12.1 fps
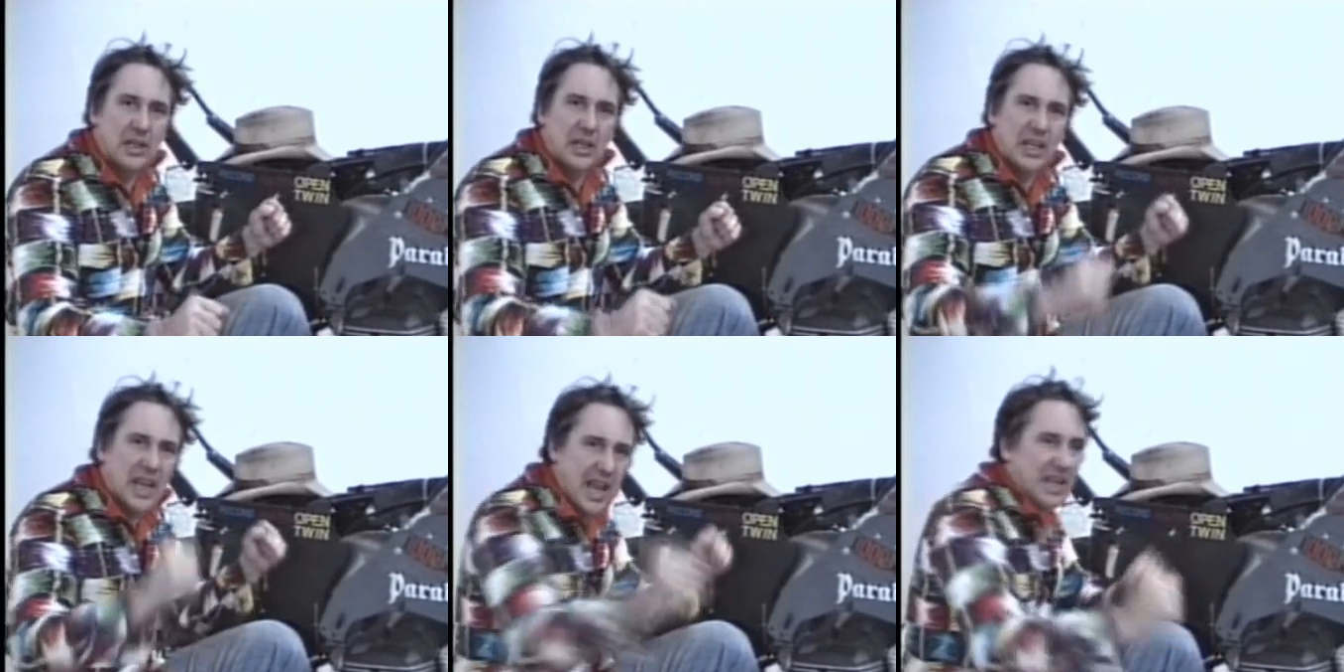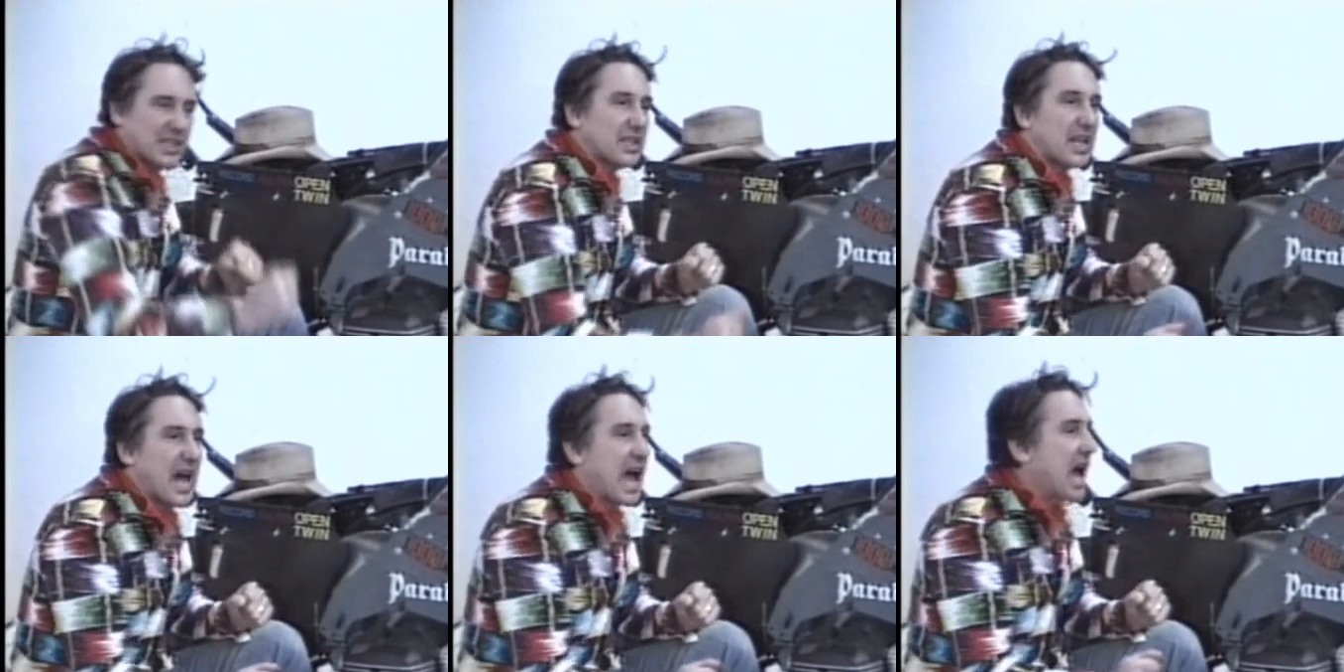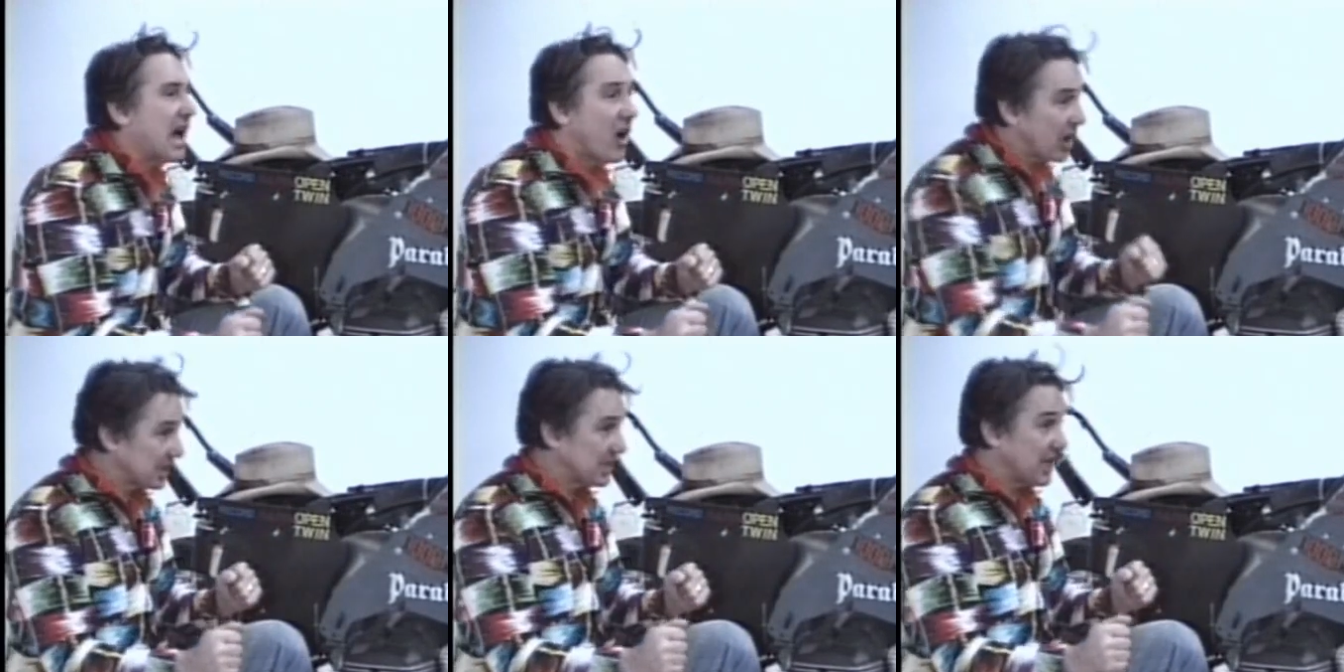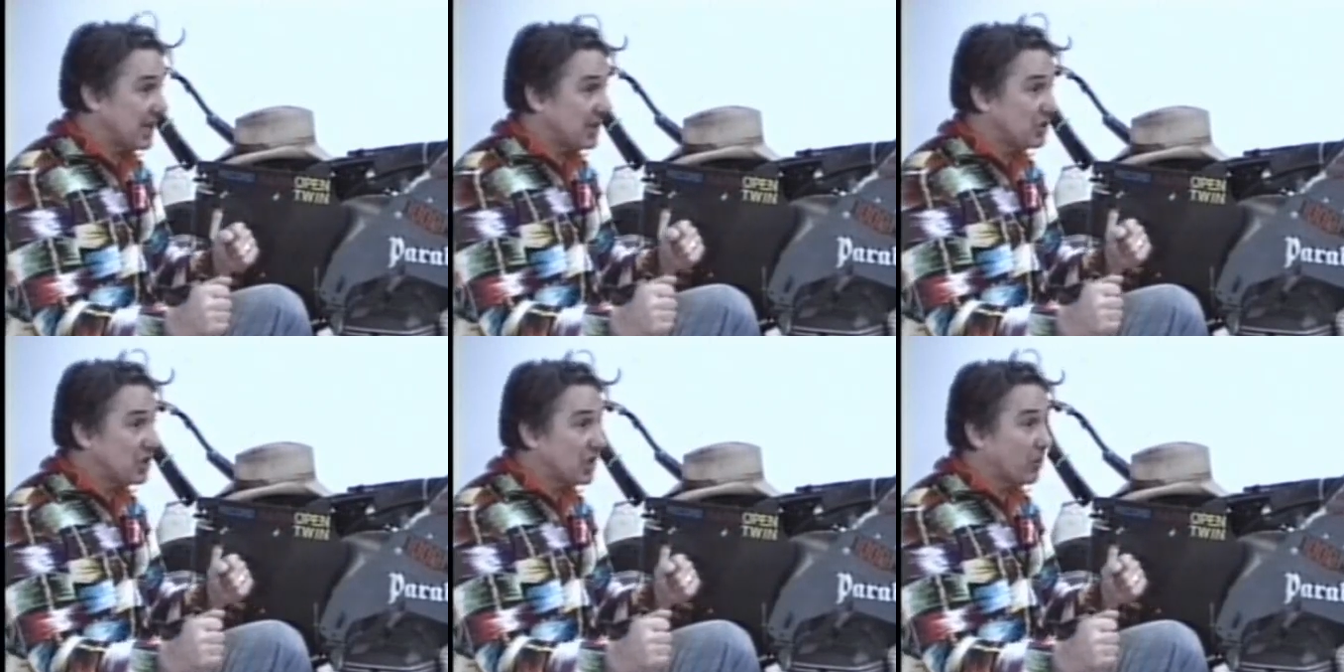Last of the high
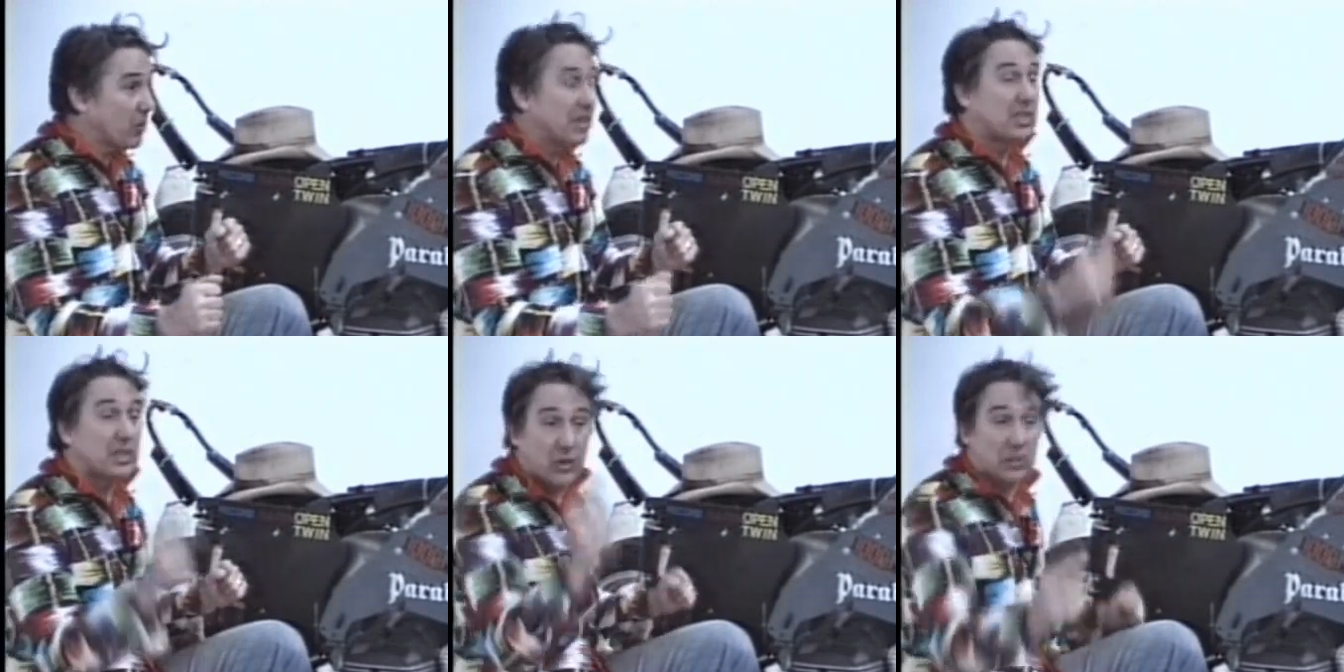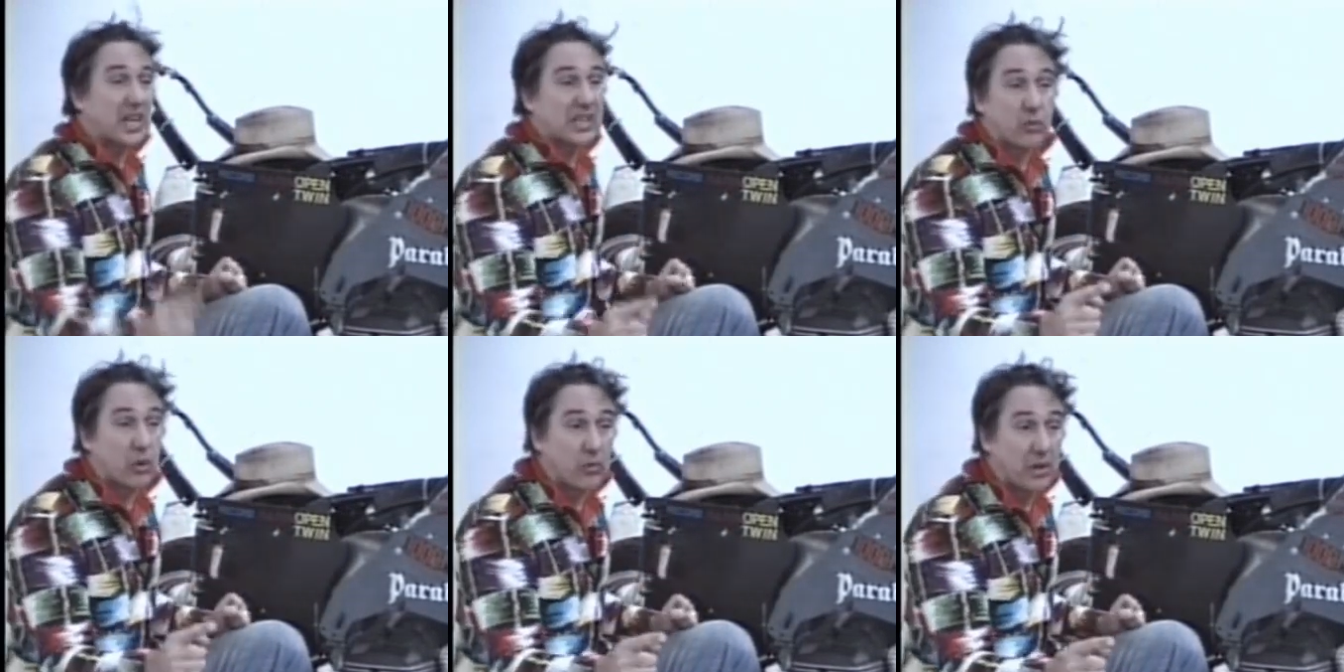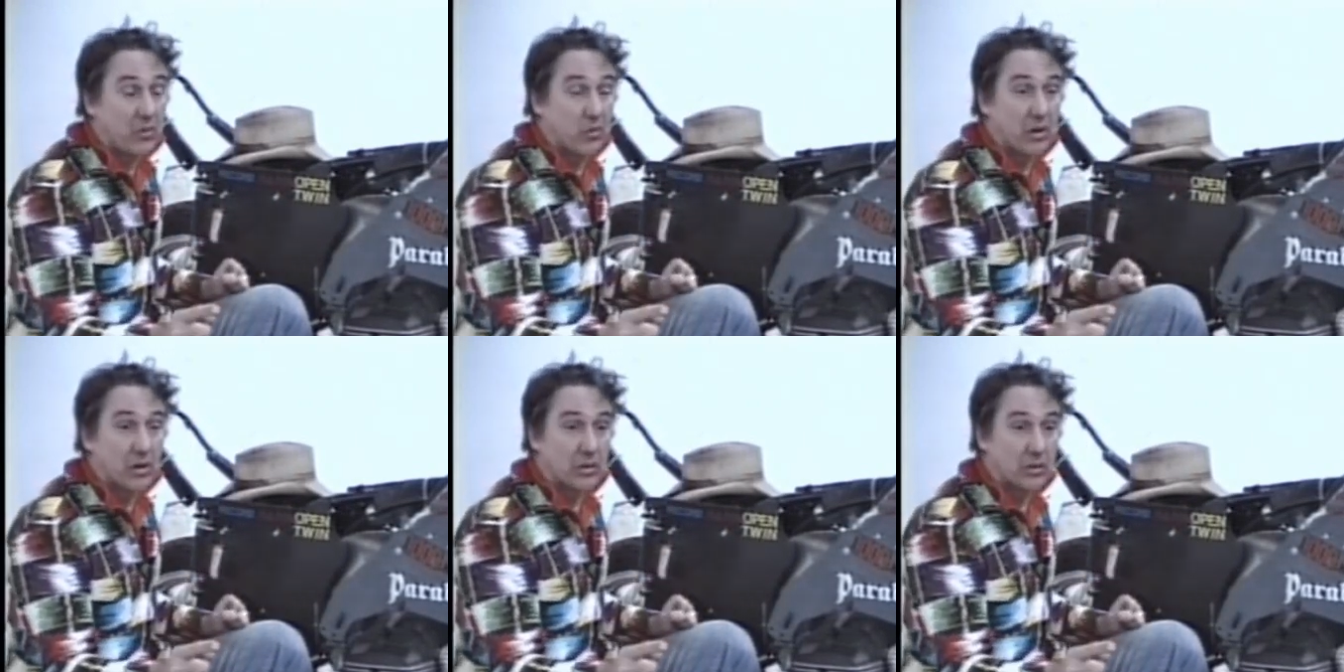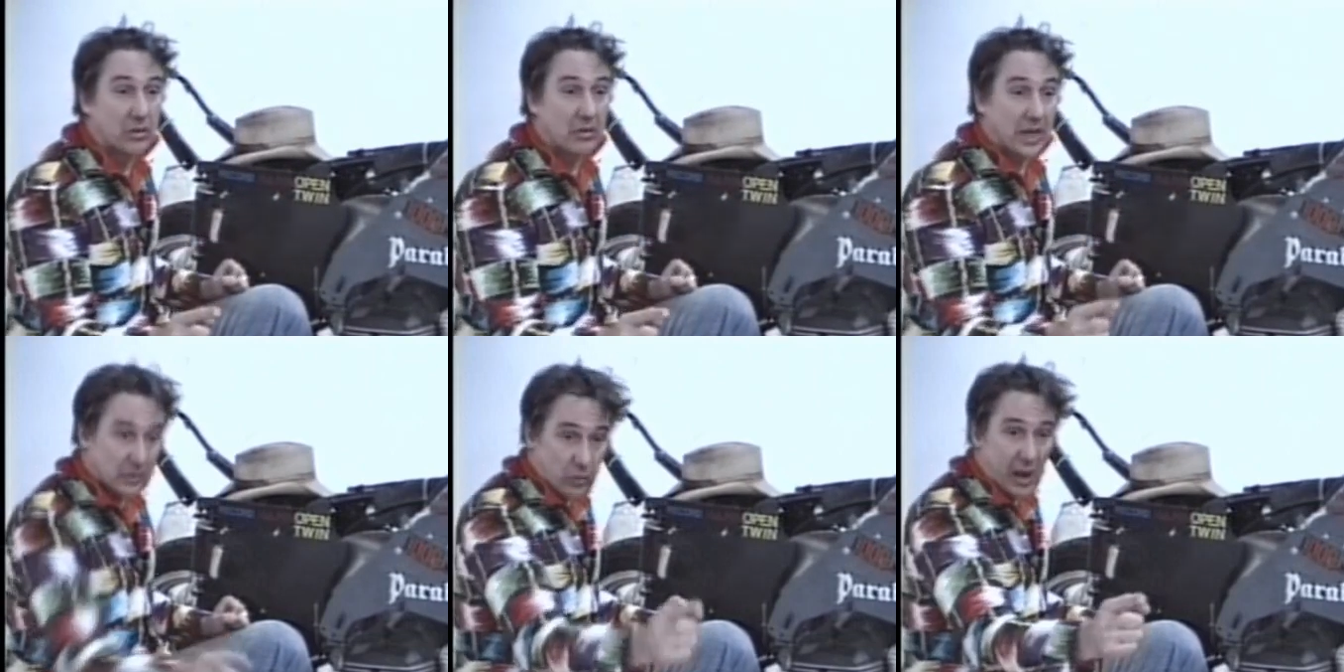octane generation, because that's what we were.
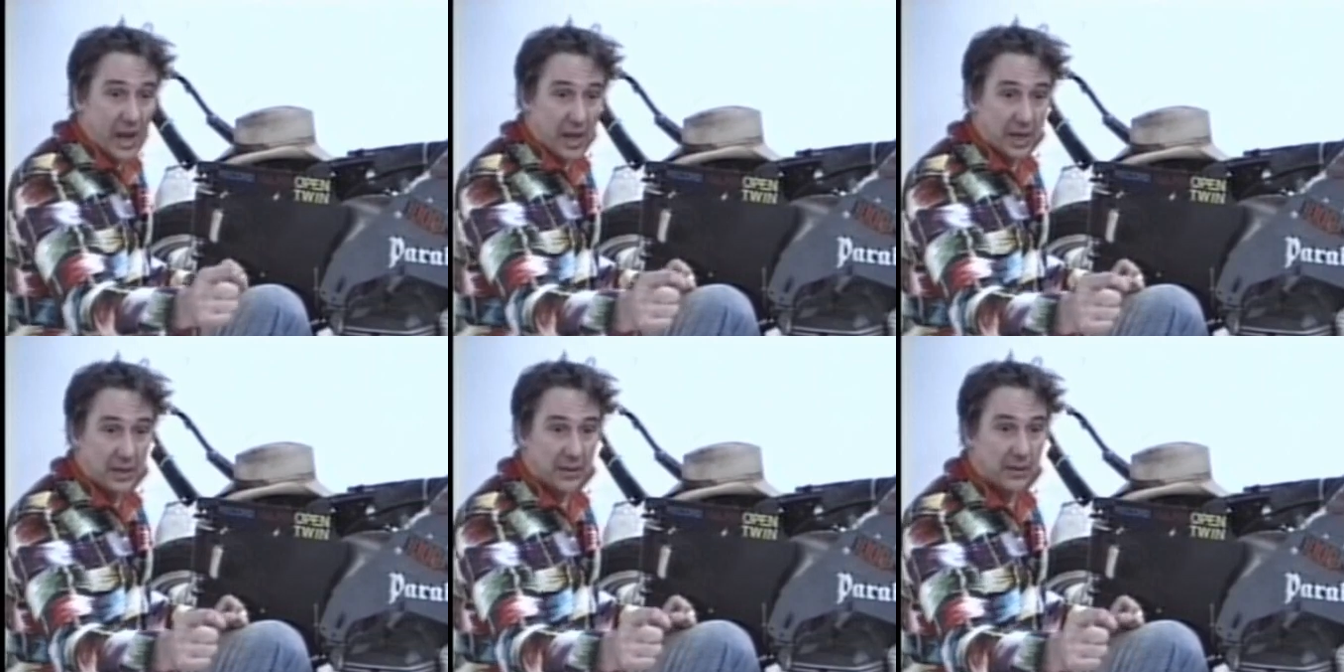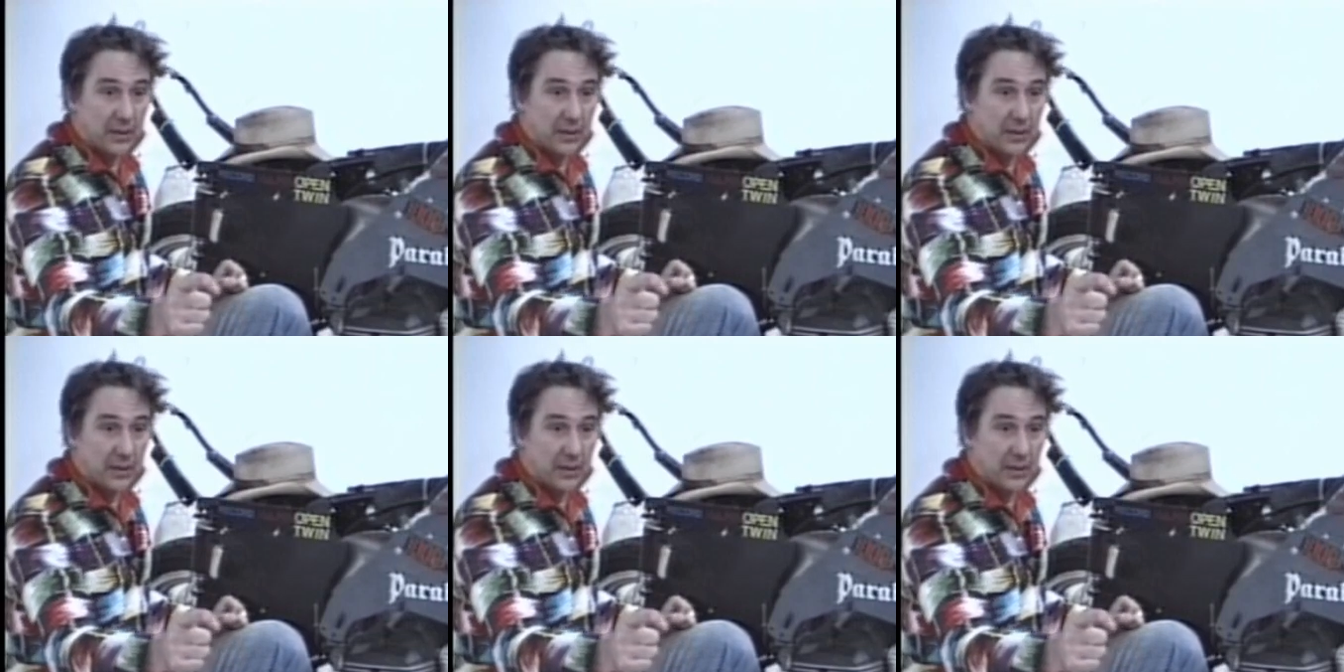That's right.